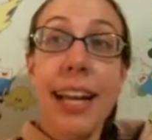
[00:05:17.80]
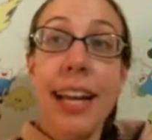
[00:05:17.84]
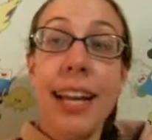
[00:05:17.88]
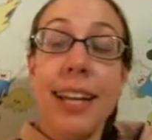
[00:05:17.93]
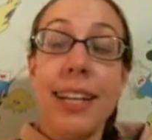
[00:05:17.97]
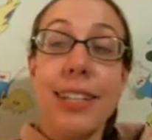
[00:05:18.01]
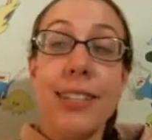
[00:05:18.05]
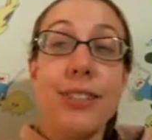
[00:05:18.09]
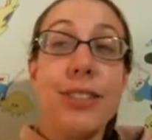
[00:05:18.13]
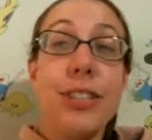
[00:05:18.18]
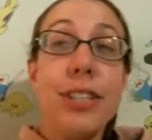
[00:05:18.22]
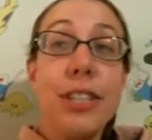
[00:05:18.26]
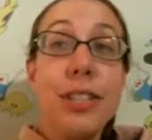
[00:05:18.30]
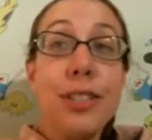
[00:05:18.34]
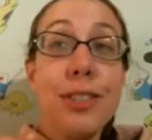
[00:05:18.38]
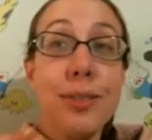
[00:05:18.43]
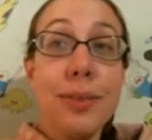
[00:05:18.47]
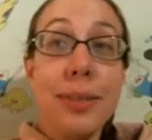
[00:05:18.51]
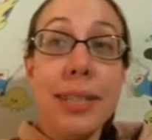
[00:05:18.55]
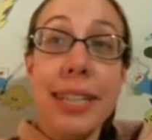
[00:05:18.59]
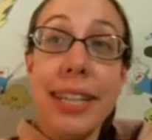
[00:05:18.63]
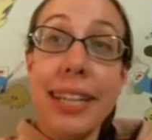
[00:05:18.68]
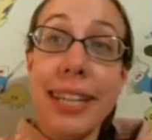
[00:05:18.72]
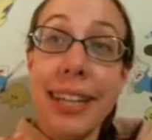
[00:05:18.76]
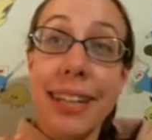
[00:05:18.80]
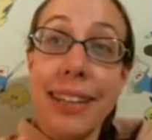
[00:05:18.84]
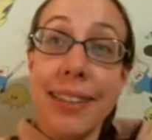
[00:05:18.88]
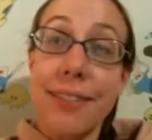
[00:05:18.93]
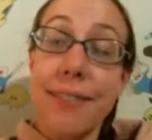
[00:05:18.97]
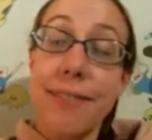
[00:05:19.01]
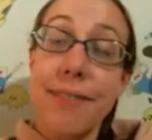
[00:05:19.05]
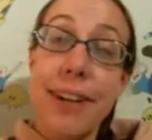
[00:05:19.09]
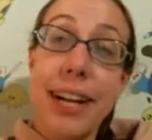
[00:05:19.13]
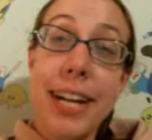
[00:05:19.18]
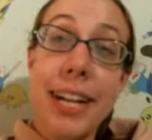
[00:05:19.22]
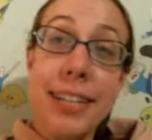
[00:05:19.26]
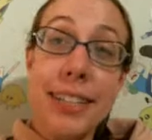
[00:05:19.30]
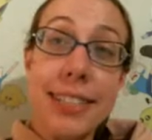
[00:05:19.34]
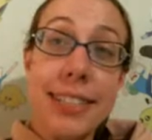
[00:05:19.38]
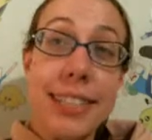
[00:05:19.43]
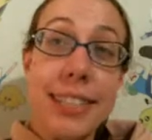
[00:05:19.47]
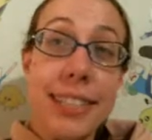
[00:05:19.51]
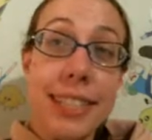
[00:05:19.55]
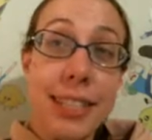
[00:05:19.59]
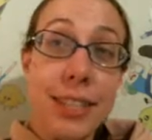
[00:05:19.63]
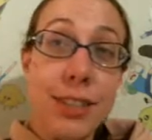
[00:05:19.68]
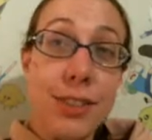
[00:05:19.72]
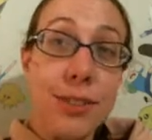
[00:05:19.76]
as long as we get the file
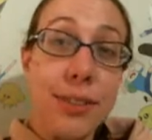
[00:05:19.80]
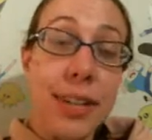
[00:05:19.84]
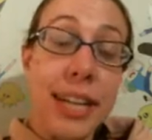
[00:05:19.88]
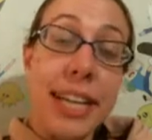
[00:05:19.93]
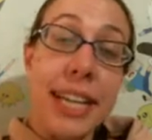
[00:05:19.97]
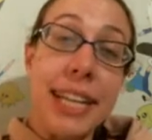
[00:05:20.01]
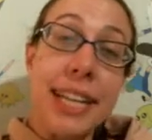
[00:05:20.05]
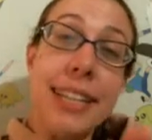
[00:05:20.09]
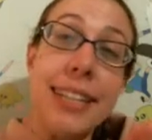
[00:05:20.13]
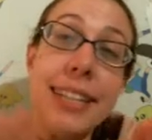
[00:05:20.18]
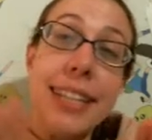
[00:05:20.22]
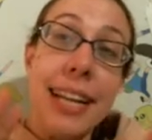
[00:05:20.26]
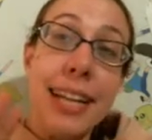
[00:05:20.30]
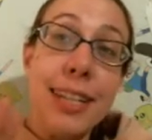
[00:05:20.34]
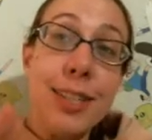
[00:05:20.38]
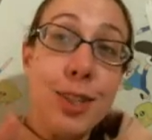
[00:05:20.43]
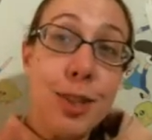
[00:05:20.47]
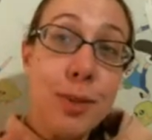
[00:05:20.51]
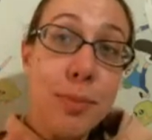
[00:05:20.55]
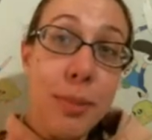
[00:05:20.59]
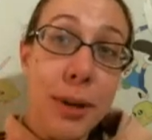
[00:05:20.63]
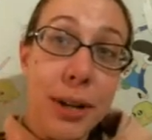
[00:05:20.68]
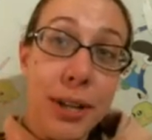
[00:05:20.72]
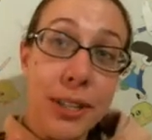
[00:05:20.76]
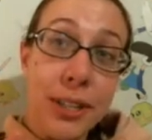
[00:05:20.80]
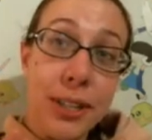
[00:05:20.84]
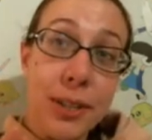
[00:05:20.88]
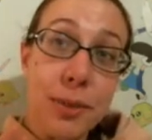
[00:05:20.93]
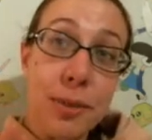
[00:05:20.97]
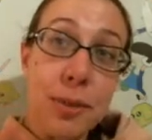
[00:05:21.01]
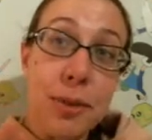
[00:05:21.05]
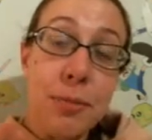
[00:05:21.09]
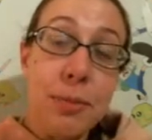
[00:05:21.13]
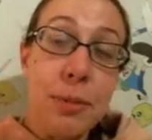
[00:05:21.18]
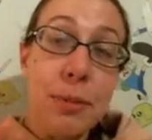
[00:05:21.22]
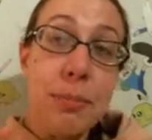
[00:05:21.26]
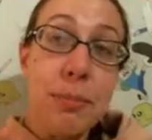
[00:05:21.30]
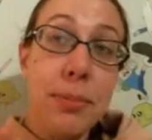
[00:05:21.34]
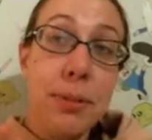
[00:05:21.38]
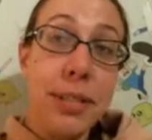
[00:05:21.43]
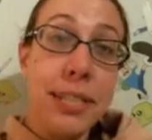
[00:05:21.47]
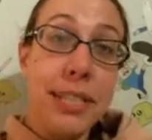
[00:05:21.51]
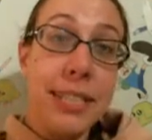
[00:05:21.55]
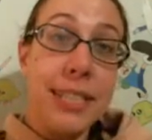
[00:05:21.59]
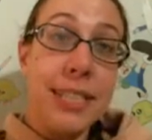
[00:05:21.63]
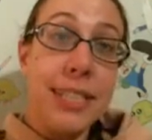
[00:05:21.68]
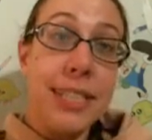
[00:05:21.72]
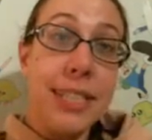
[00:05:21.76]
settings right, that is the part that will be
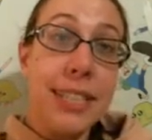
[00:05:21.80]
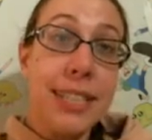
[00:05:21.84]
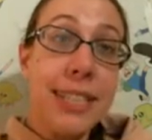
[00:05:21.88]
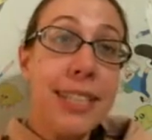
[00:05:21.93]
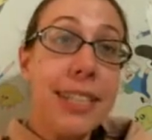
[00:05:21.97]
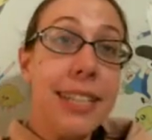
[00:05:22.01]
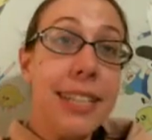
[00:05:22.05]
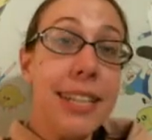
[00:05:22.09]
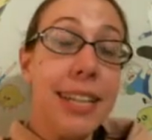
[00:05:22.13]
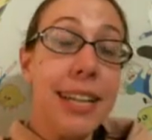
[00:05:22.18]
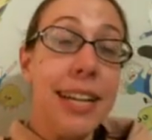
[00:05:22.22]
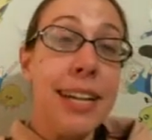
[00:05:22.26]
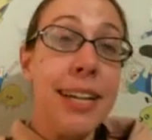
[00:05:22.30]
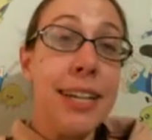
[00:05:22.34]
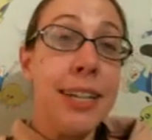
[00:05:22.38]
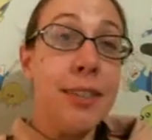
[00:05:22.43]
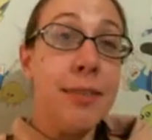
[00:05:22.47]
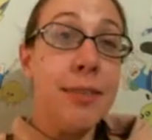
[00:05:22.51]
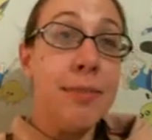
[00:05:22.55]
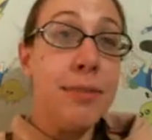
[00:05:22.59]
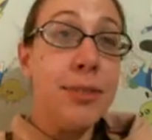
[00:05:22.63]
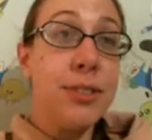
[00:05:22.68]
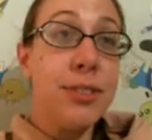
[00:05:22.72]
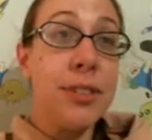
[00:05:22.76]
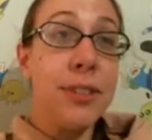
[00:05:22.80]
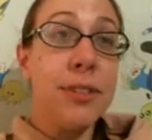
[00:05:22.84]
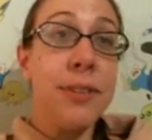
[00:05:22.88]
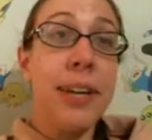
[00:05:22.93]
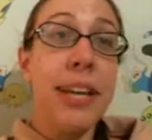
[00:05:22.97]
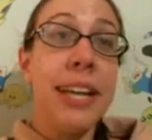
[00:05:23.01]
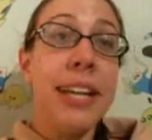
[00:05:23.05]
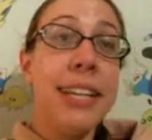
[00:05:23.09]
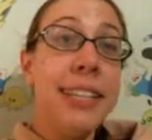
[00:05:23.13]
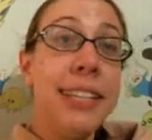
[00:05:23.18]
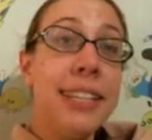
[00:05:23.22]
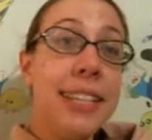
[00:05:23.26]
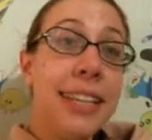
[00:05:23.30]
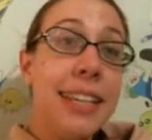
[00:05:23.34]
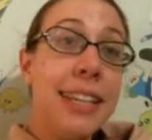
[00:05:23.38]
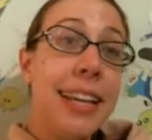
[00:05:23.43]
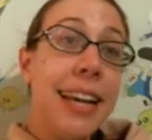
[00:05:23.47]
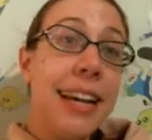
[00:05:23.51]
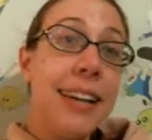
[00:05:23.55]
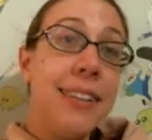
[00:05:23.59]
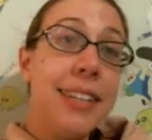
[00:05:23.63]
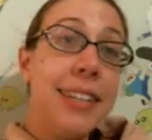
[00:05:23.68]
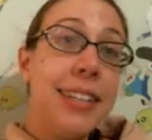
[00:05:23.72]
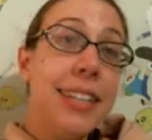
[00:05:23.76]
printed. So anything
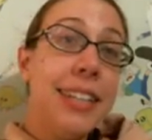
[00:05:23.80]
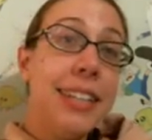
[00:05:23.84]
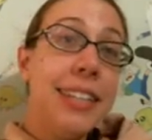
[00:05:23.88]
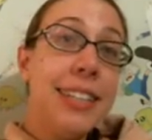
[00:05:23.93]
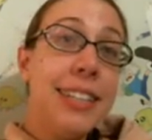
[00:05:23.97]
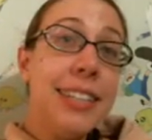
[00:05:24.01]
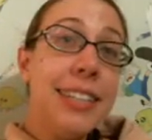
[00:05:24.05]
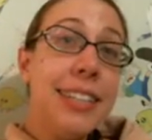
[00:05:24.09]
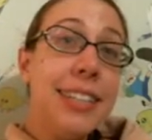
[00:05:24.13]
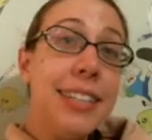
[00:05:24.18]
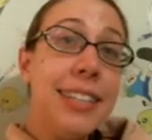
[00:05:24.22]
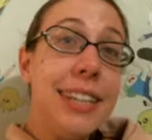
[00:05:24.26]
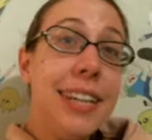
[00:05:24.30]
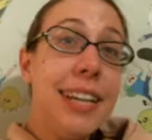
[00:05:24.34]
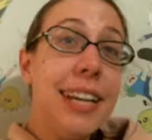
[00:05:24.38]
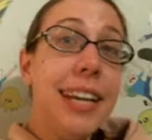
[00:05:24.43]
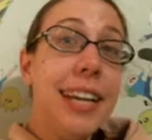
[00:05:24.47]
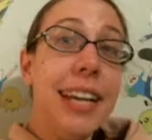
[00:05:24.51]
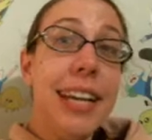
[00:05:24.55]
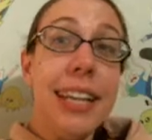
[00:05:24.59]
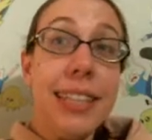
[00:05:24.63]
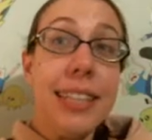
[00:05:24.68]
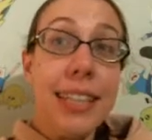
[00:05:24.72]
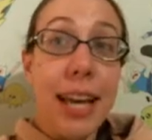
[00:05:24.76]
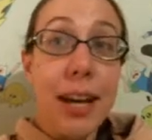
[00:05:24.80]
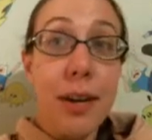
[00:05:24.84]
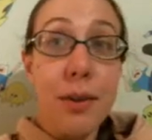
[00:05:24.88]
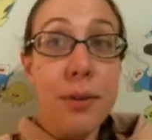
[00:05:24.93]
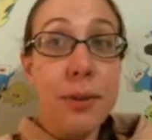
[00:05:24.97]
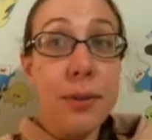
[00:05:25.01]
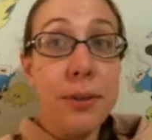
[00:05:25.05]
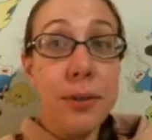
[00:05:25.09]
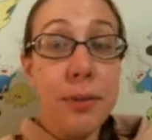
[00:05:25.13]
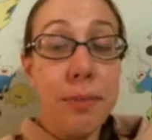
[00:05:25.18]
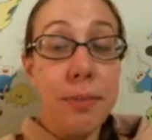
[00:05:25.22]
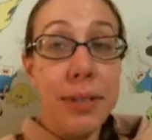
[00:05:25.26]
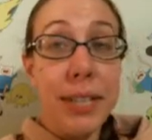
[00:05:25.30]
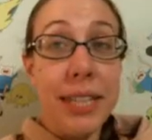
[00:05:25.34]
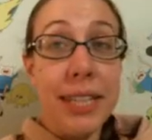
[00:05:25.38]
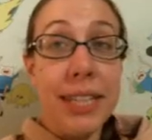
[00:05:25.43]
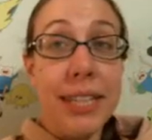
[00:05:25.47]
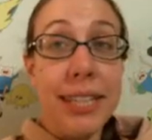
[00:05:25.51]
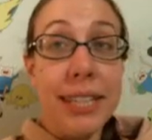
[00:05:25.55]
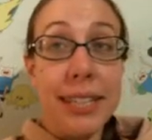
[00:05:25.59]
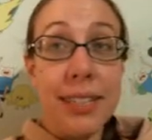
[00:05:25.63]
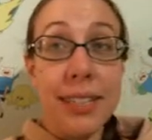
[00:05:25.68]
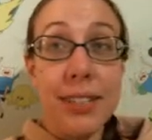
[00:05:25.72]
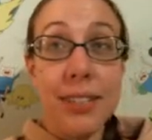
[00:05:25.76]
out here, that won't
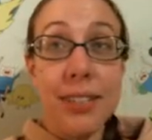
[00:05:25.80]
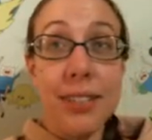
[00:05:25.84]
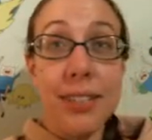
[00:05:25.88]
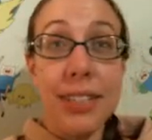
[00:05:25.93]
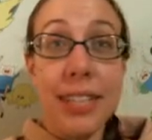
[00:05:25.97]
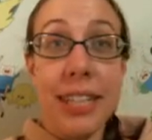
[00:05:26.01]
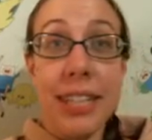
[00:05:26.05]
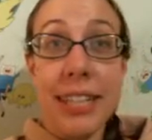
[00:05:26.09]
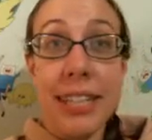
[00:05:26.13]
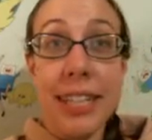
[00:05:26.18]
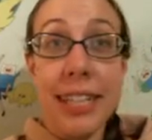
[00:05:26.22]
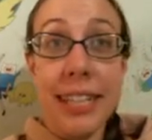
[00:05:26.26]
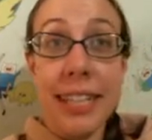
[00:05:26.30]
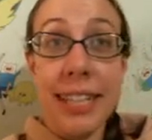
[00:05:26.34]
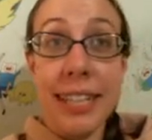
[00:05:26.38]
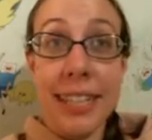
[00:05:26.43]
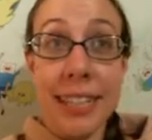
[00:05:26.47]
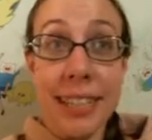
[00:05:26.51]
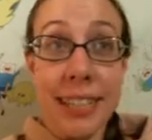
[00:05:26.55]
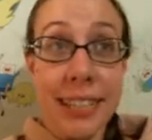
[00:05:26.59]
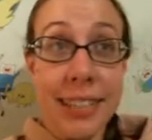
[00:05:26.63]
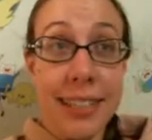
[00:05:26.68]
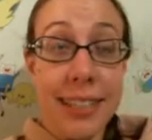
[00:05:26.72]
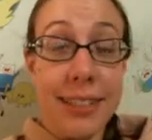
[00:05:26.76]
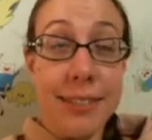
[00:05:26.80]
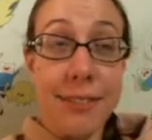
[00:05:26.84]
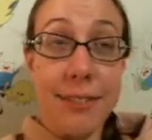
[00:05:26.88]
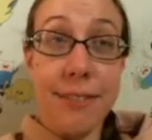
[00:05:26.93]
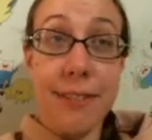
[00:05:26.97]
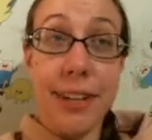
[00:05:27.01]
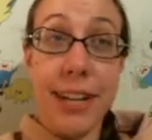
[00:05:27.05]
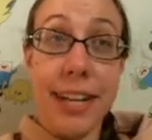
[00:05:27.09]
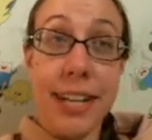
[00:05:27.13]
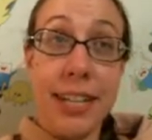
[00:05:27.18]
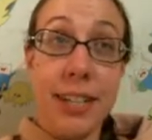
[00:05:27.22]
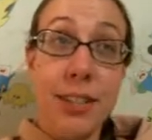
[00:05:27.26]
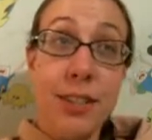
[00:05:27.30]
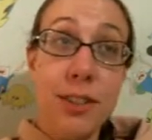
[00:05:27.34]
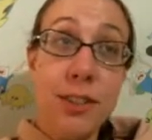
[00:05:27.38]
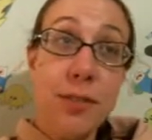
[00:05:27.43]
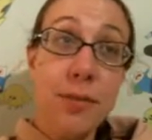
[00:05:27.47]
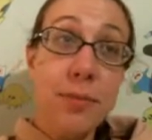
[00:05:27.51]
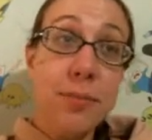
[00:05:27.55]
be included in the file.